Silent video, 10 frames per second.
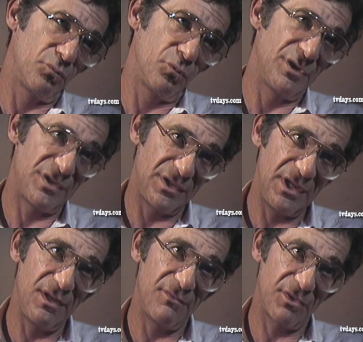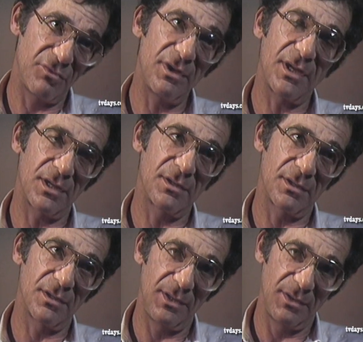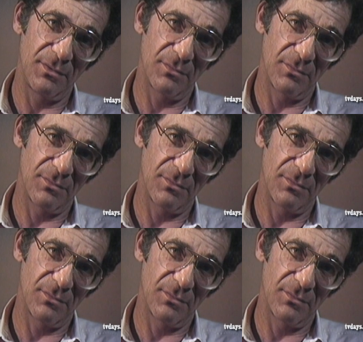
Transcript: received critically